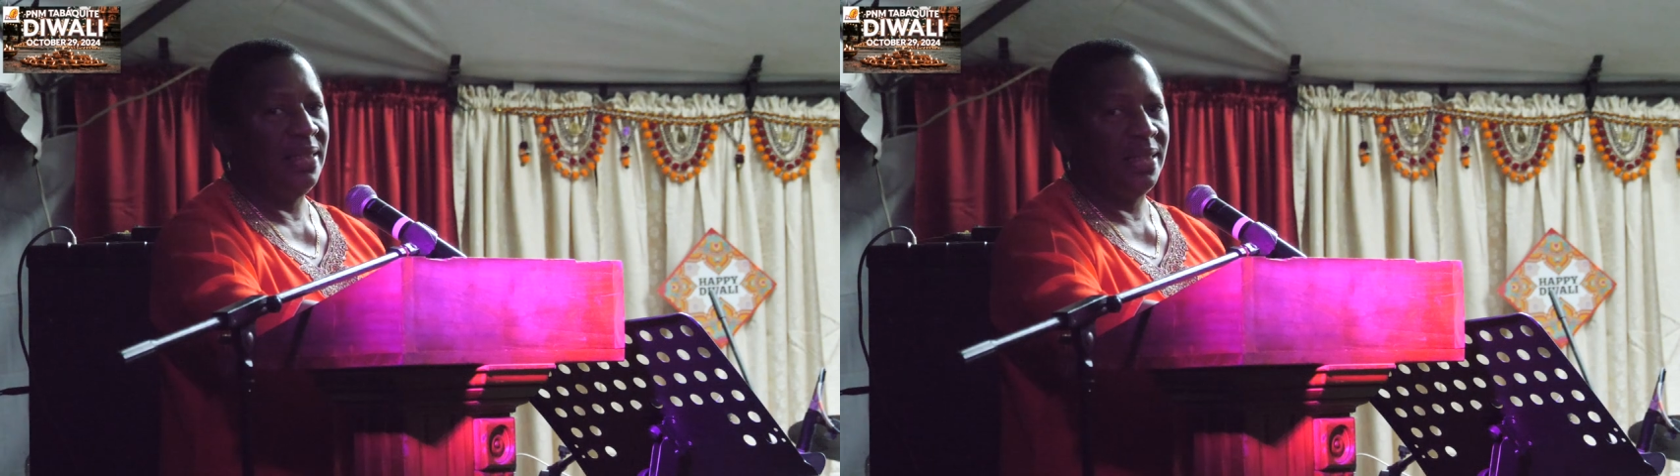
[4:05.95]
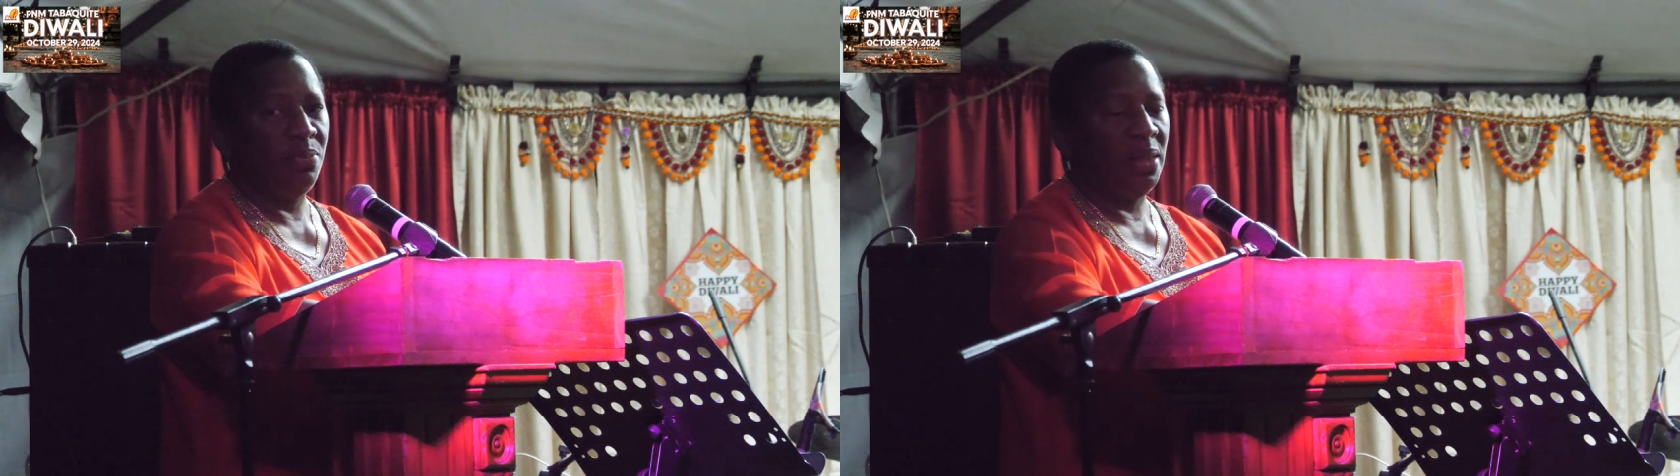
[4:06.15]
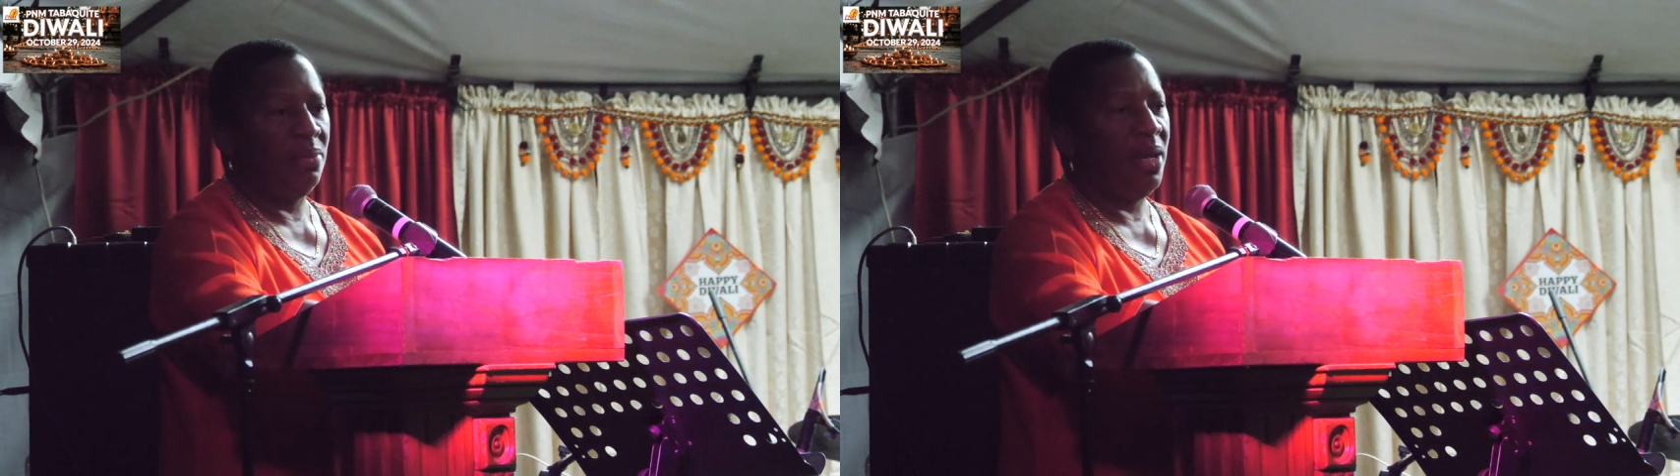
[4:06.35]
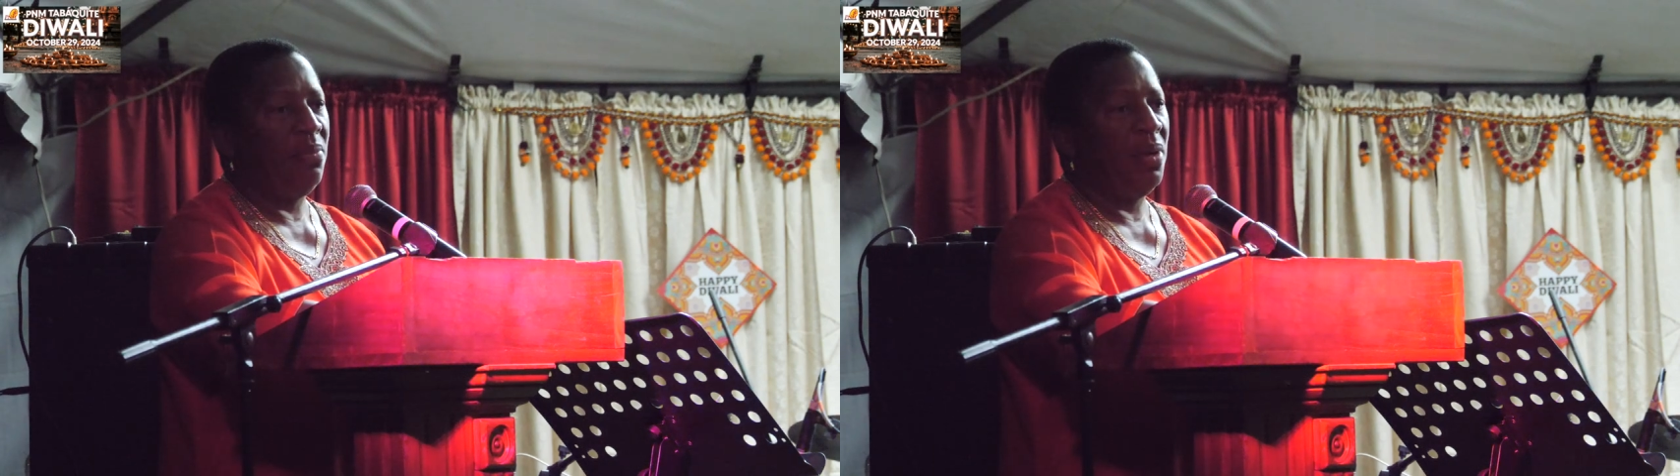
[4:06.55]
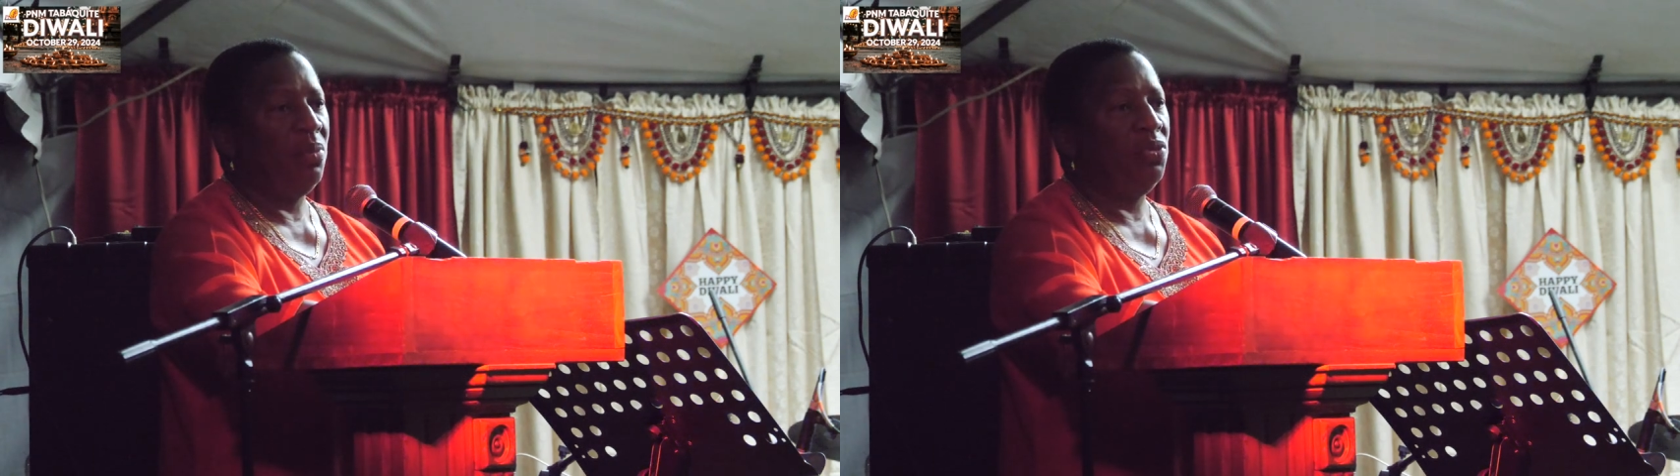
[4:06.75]
east, but my
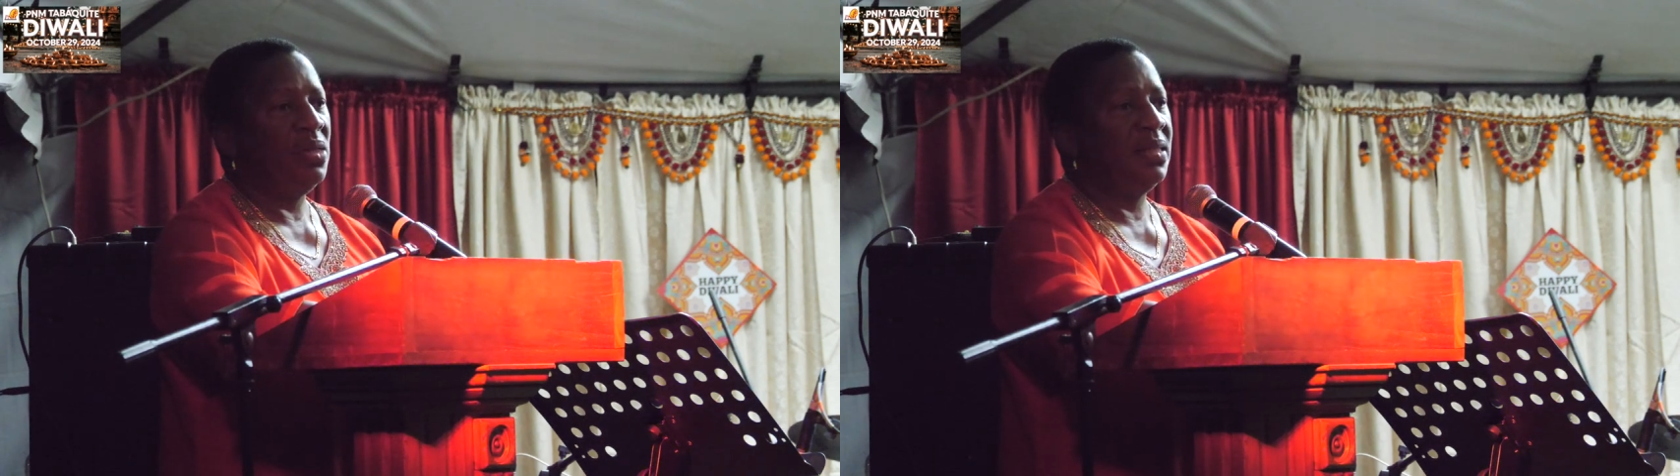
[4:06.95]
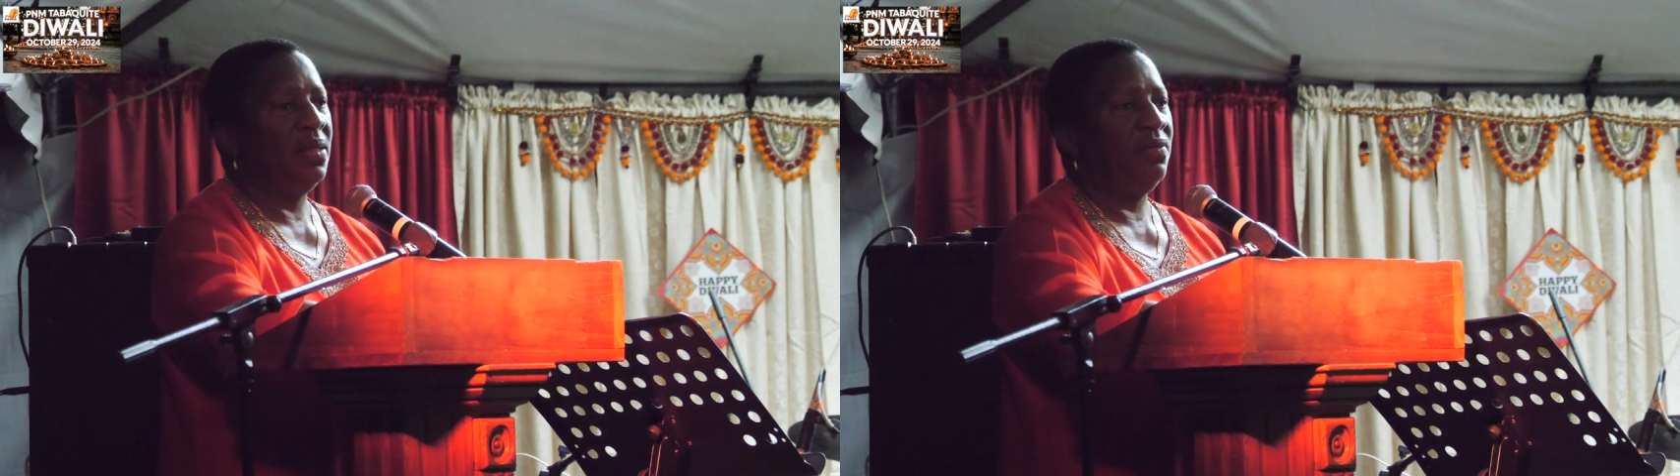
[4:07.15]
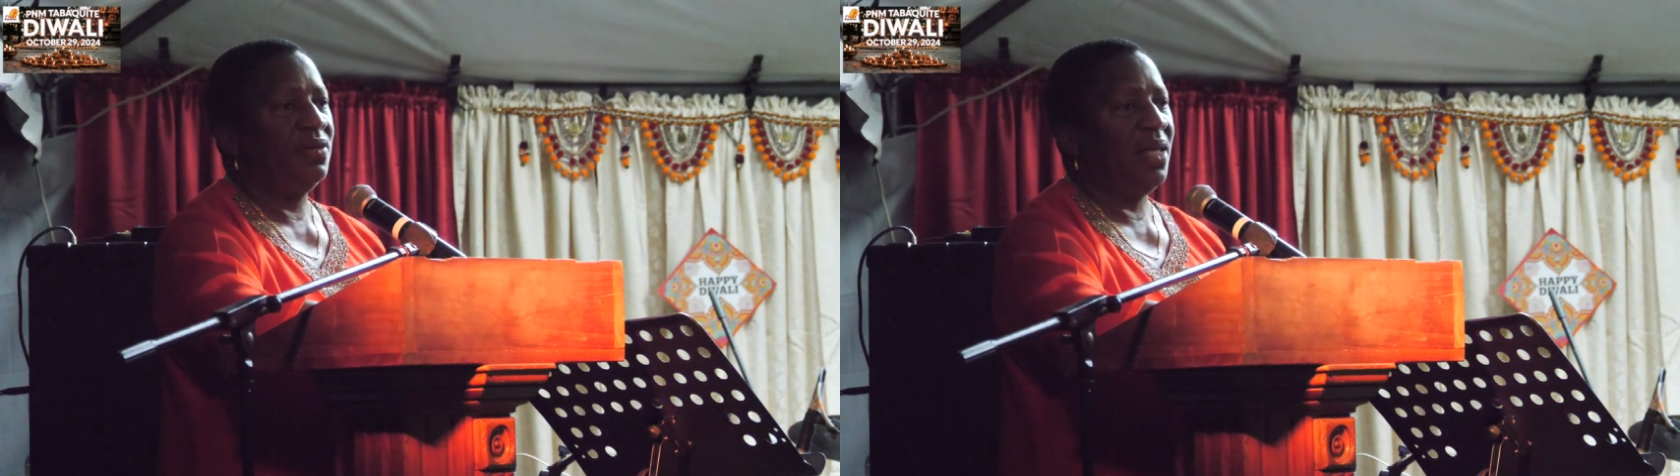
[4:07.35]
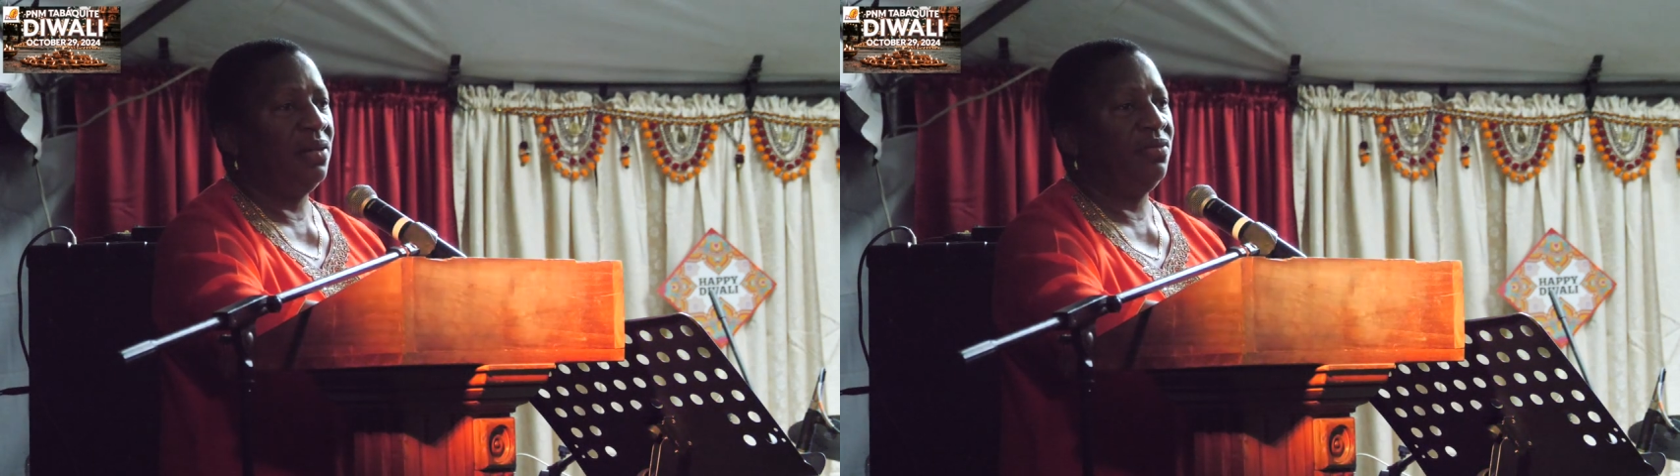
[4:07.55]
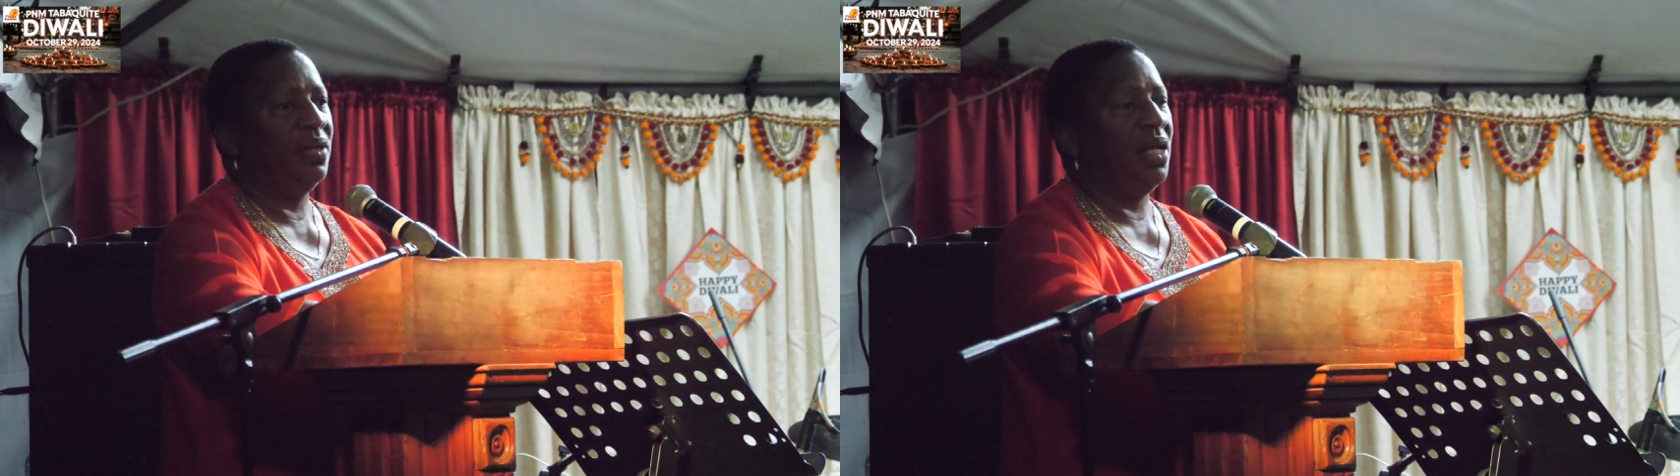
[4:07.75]
memories of
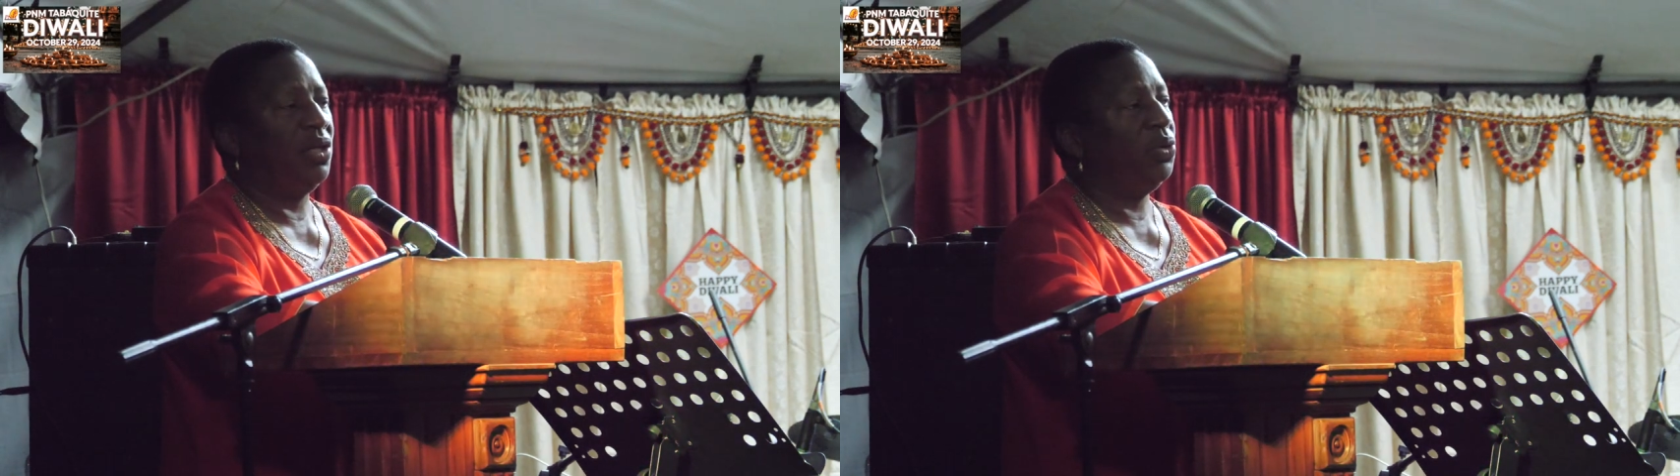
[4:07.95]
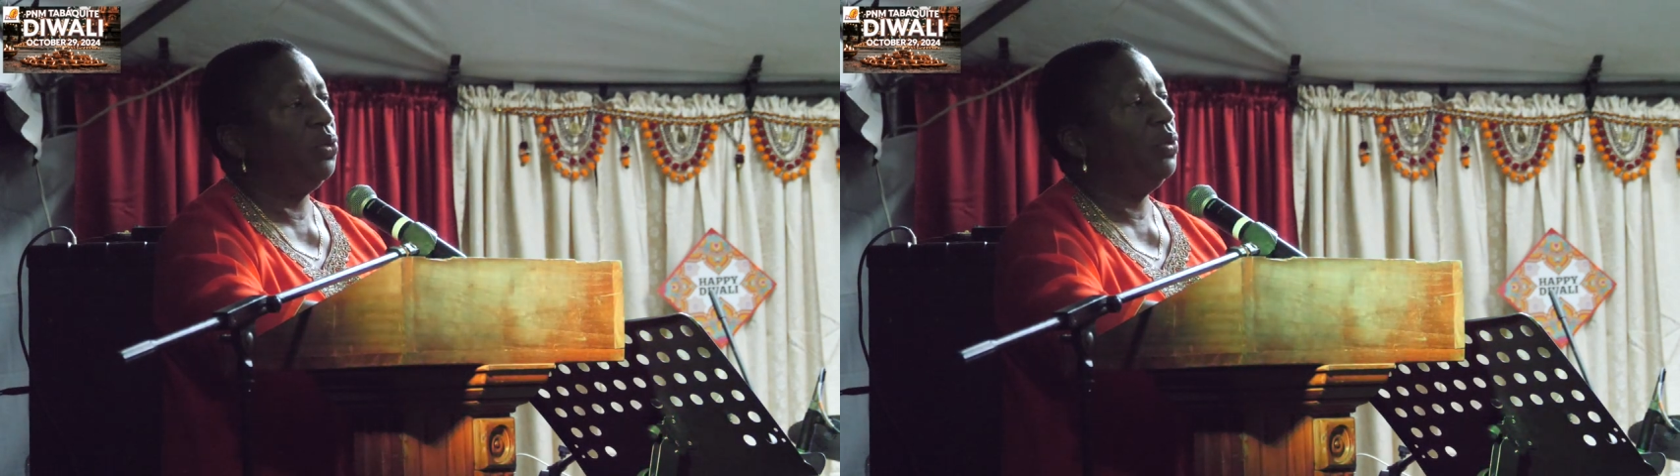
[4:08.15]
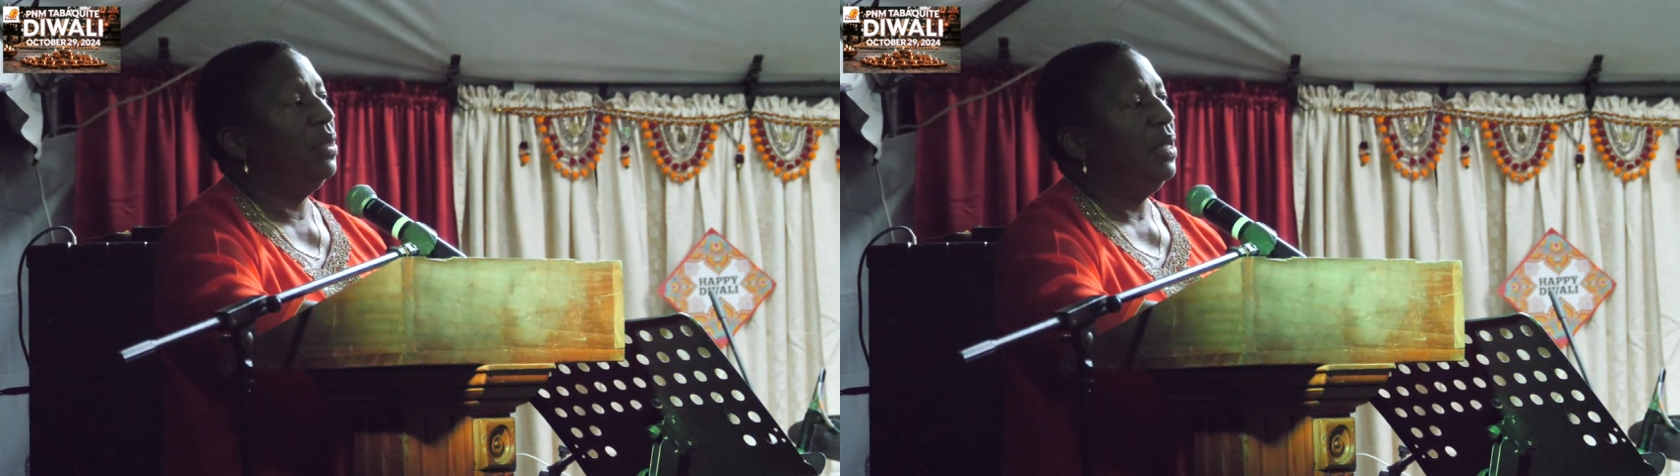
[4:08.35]
San Fernando